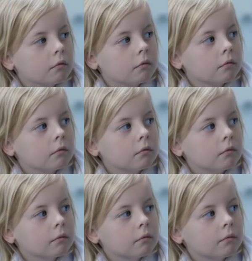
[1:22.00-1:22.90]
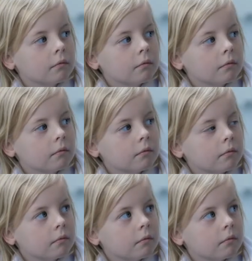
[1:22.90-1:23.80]

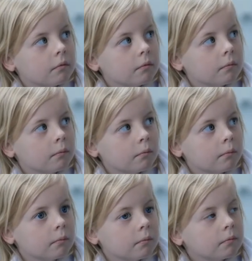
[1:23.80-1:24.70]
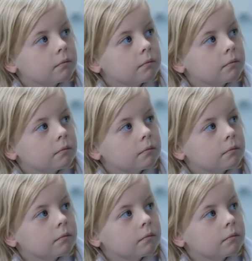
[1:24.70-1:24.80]
The person shown says nothing.